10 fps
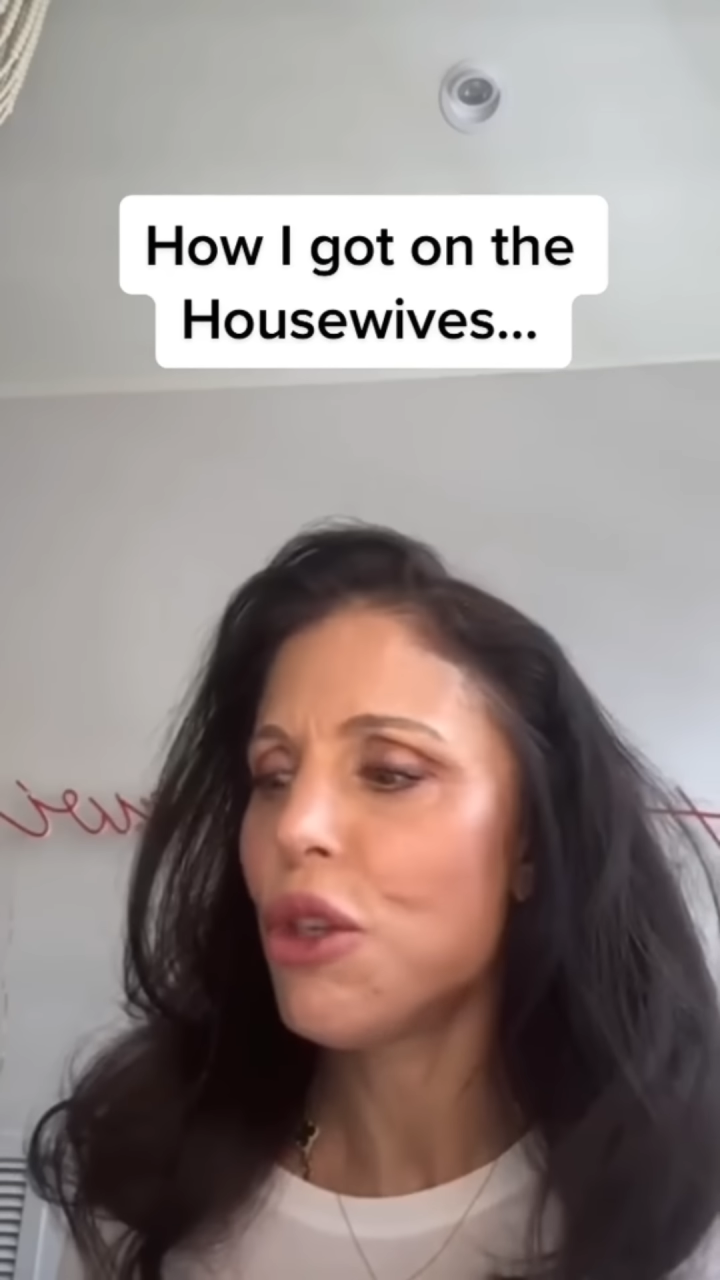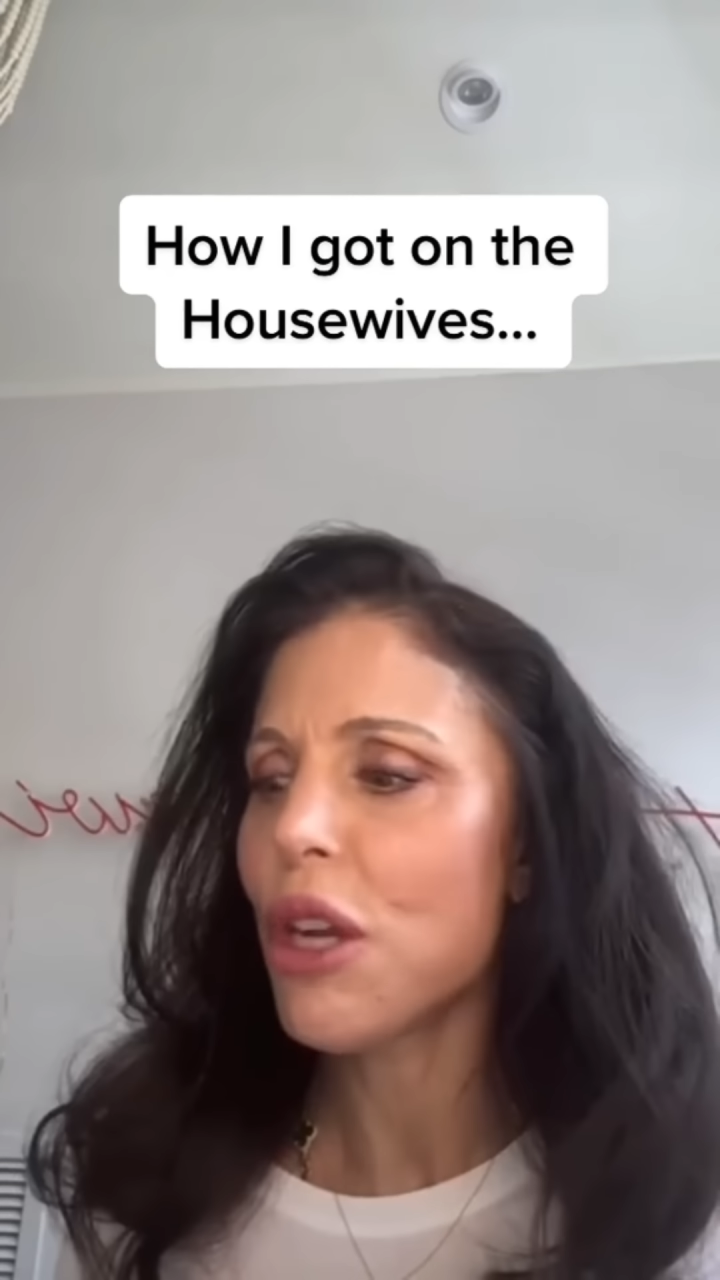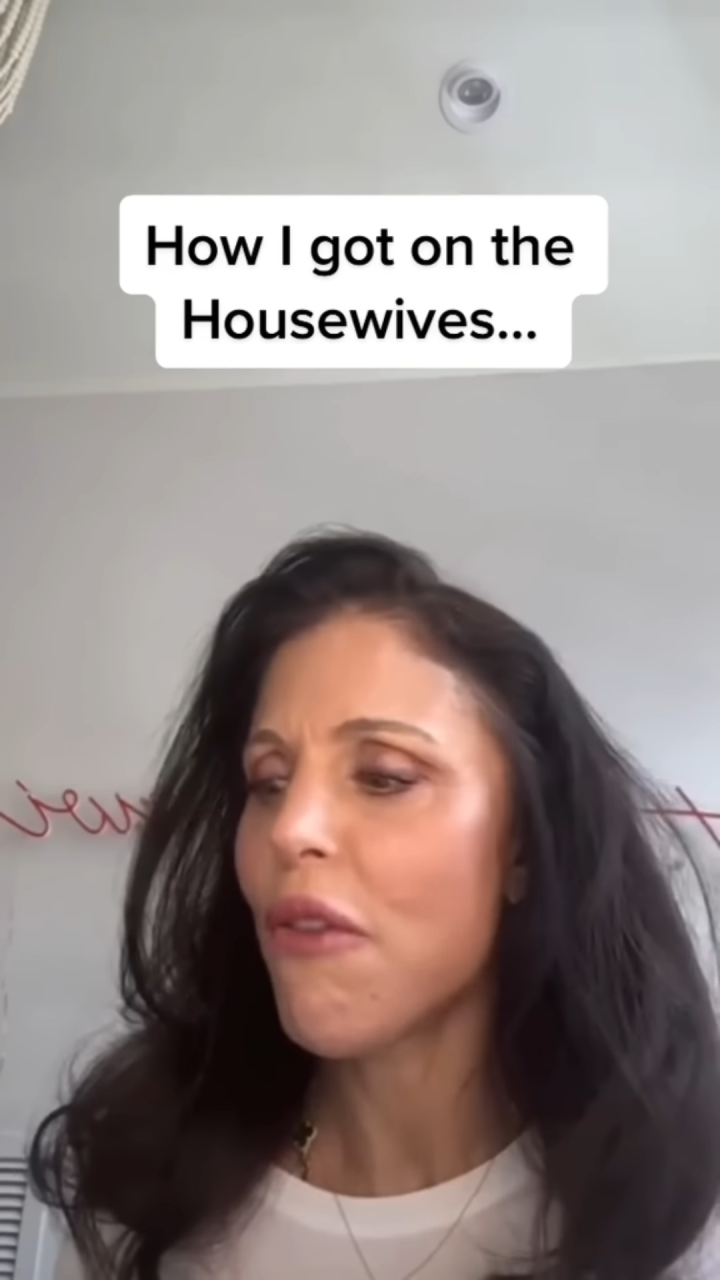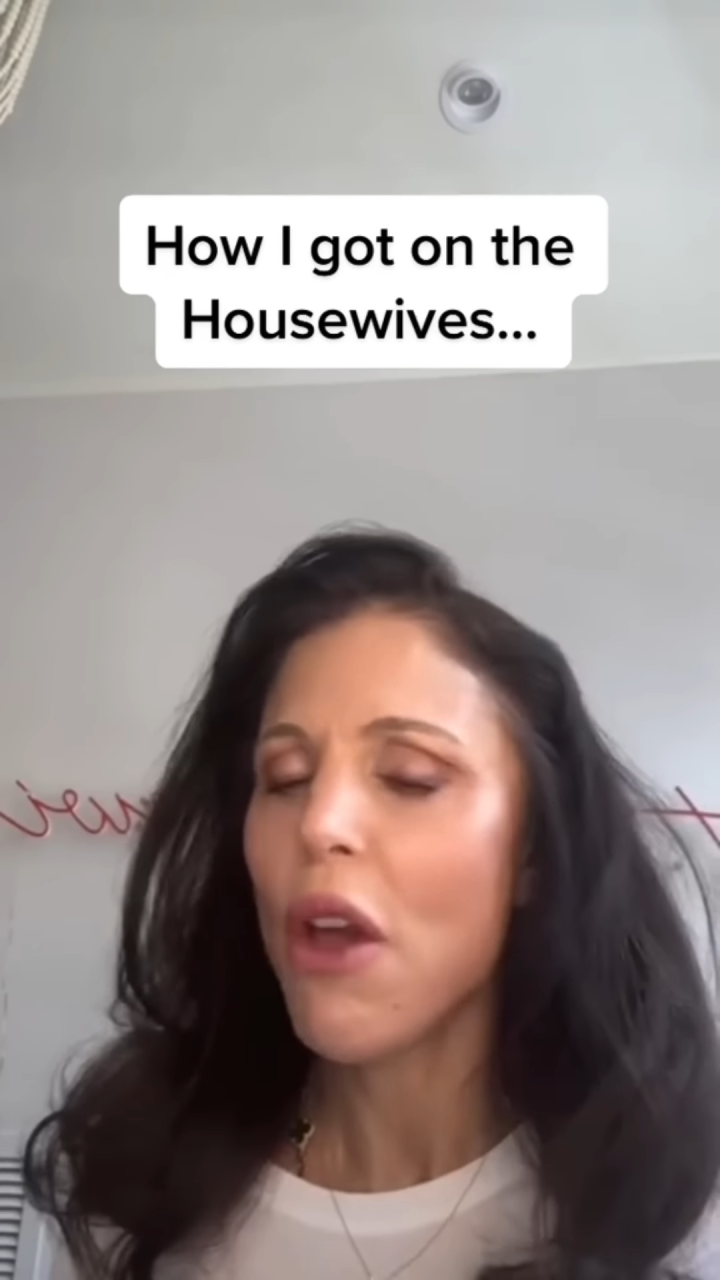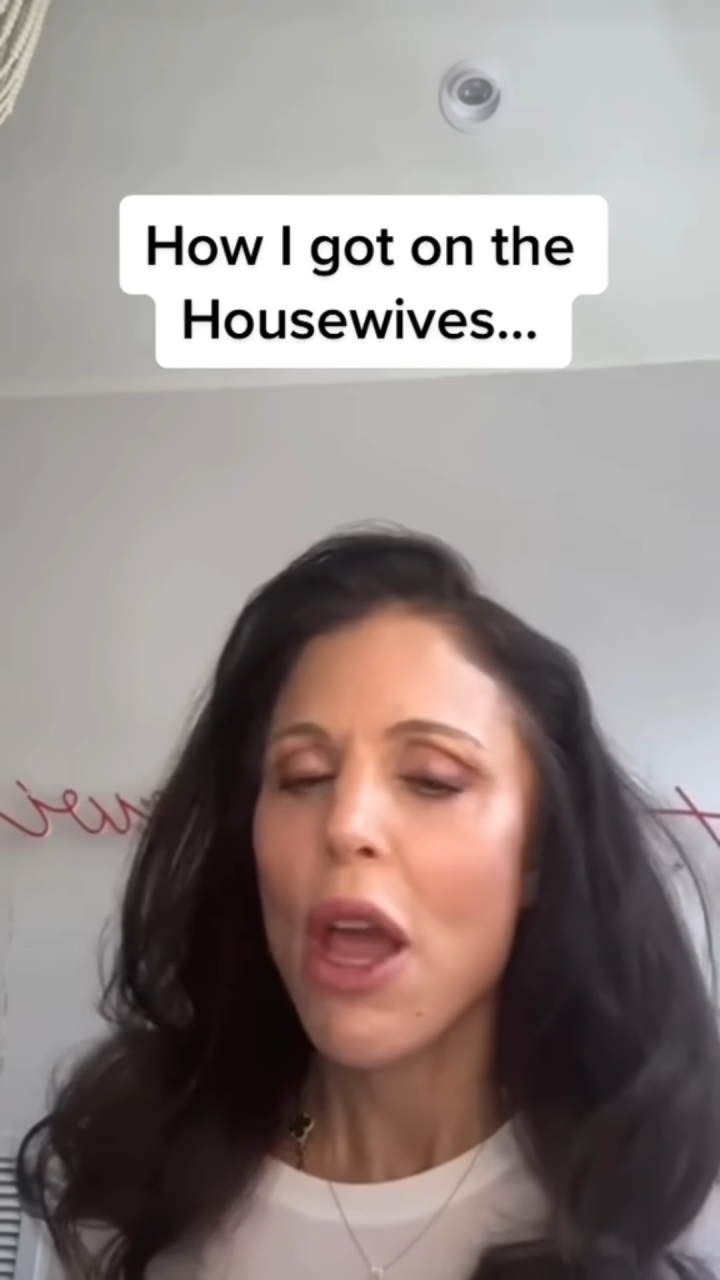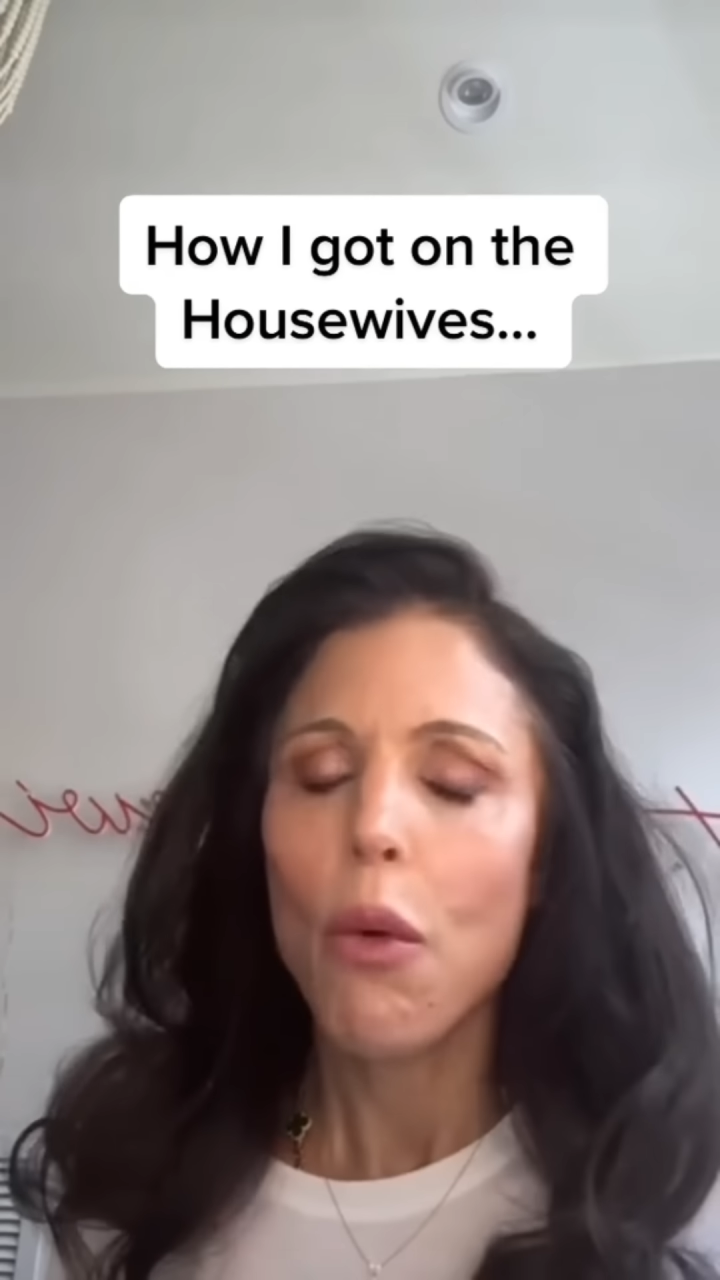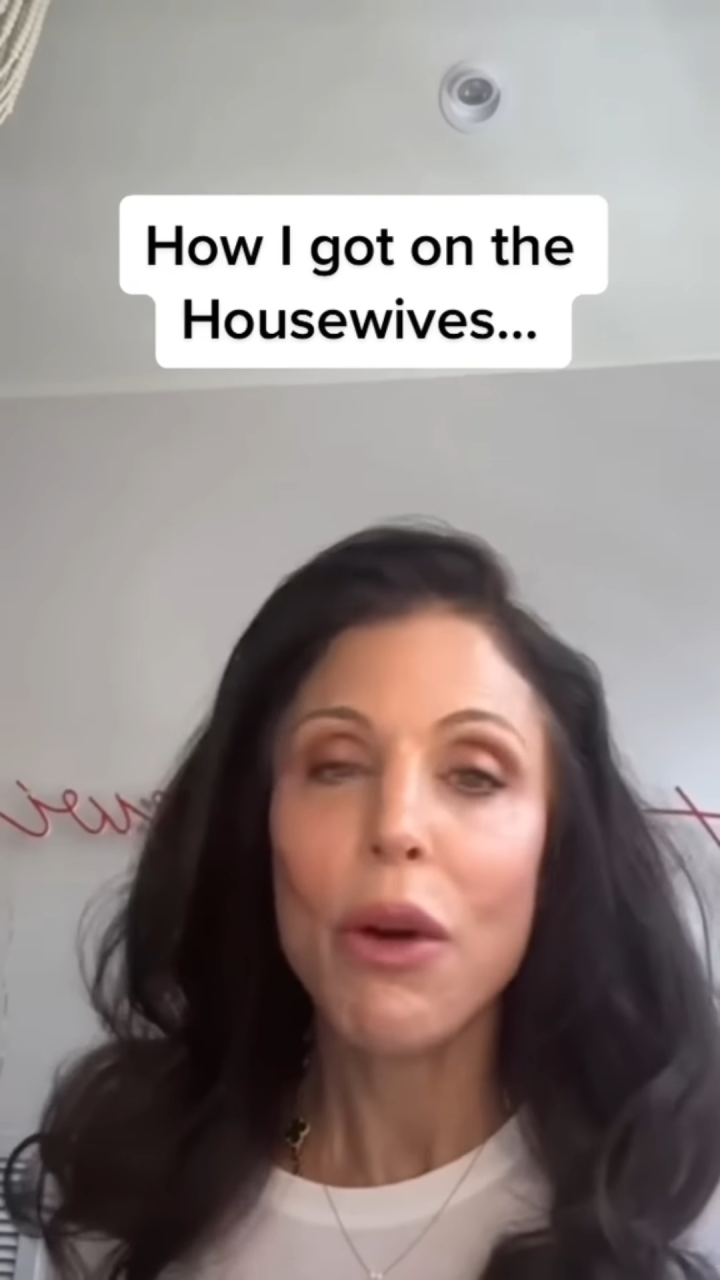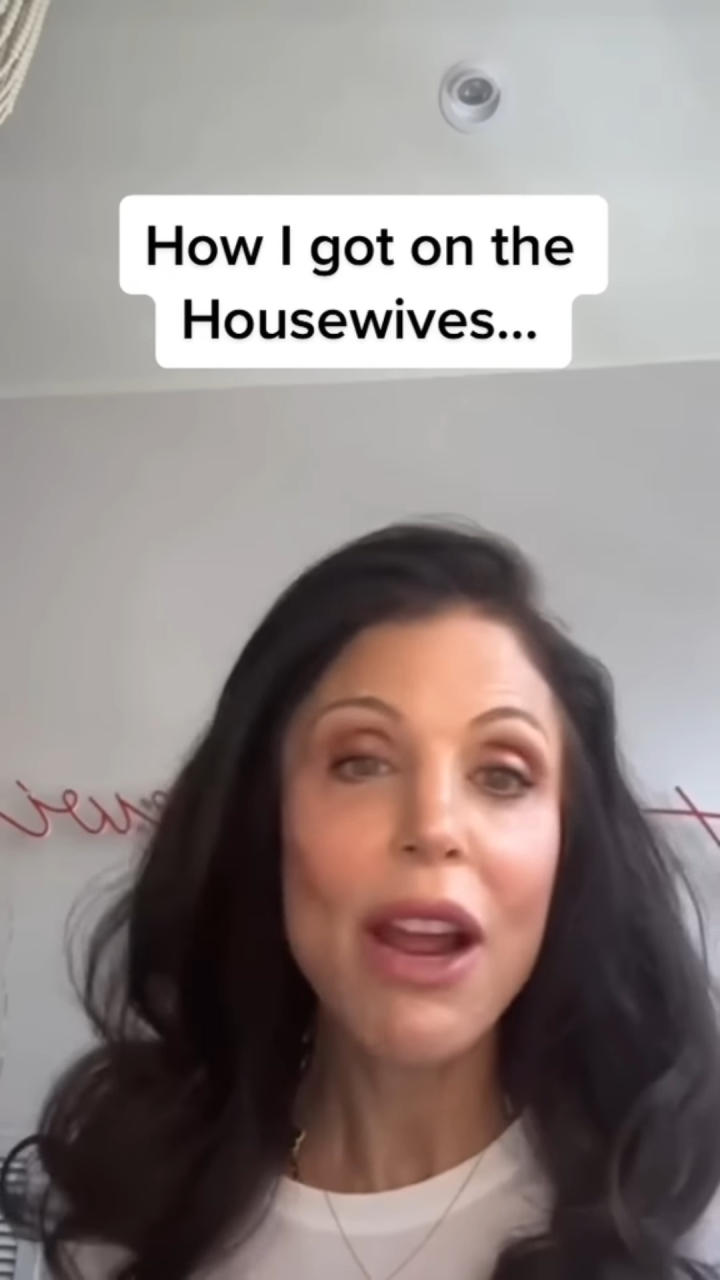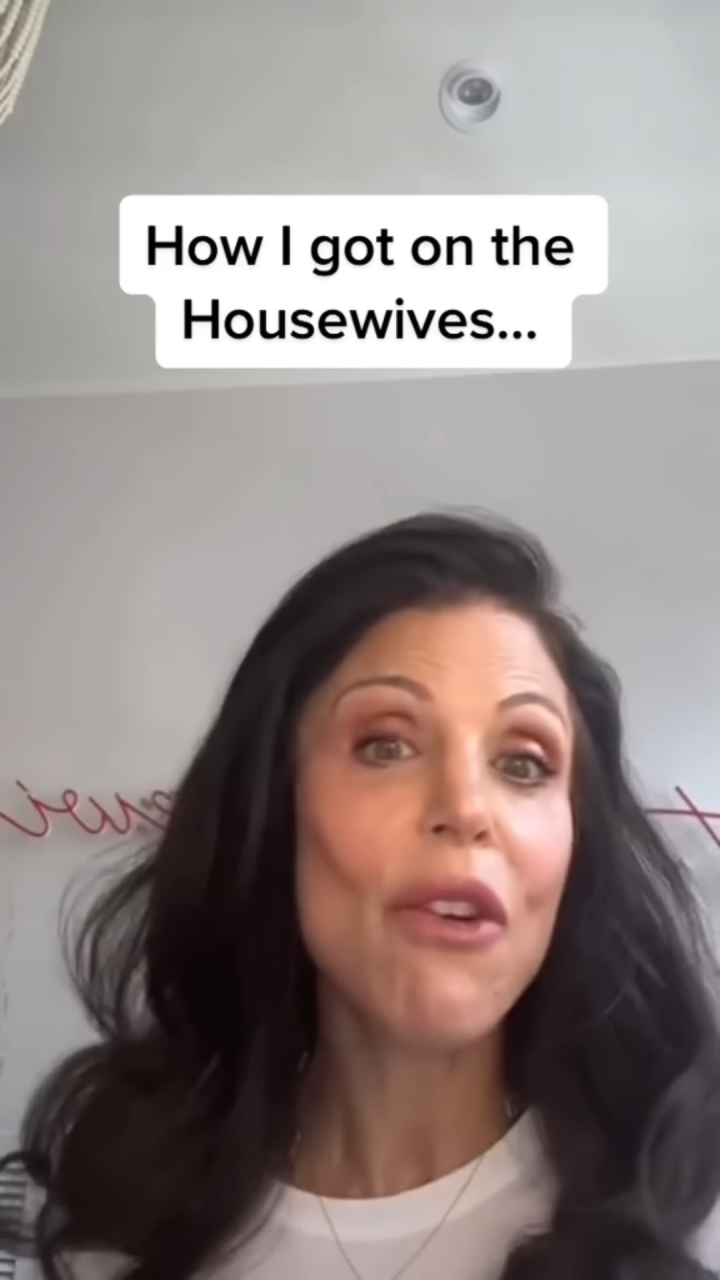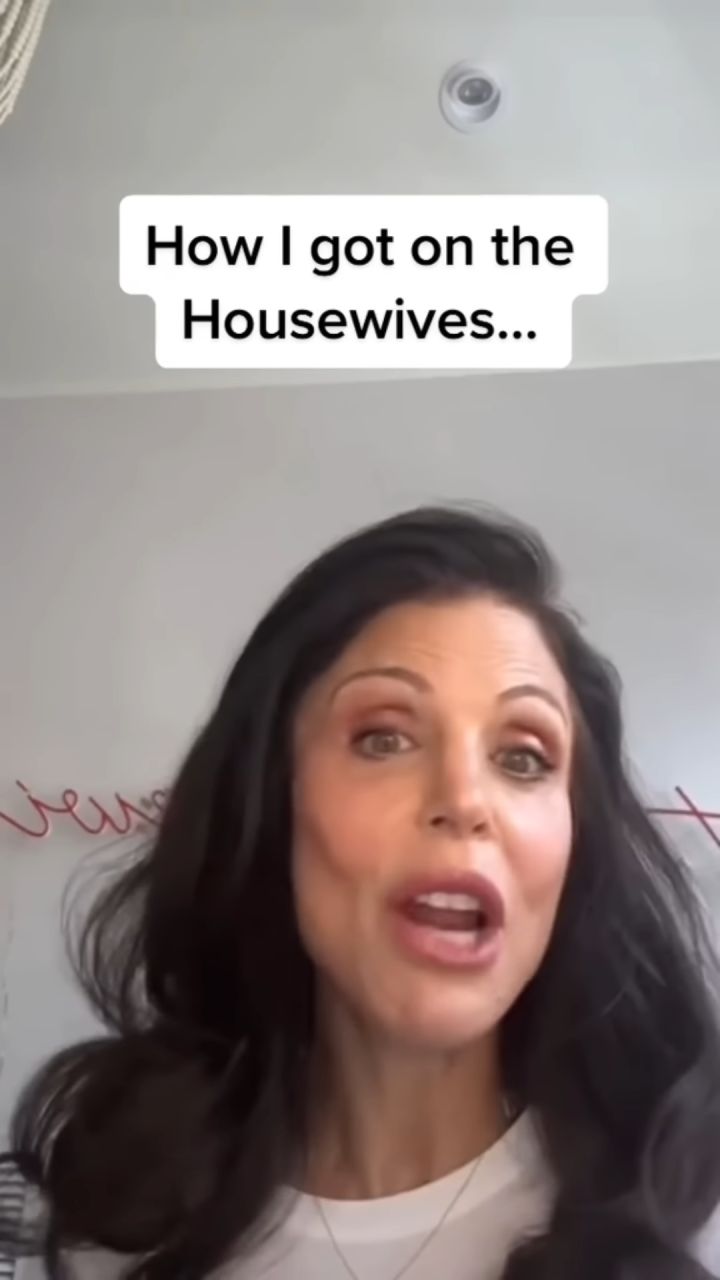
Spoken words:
chef, whatever.